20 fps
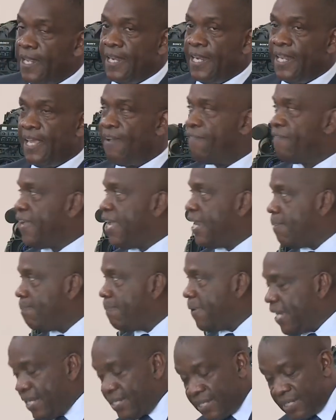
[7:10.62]
the
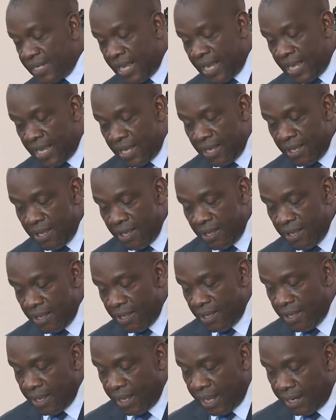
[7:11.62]
availability
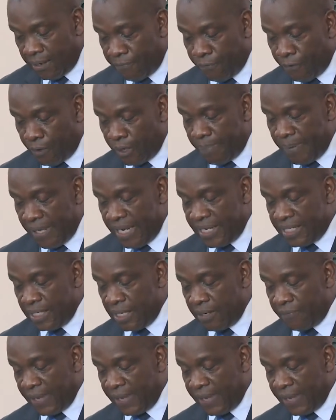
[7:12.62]
and affordability